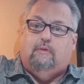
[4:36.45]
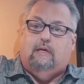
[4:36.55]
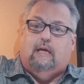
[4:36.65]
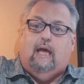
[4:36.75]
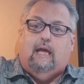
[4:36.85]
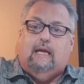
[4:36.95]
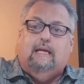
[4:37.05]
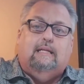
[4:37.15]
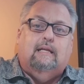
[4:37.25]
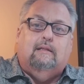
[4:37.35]
that, hey, He
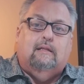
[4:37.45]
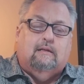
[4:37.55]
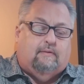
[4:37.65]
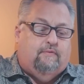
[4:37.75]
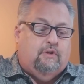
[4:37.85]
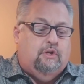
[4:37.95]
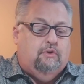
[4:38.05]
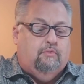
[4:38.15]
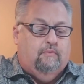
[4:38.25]
did this for you.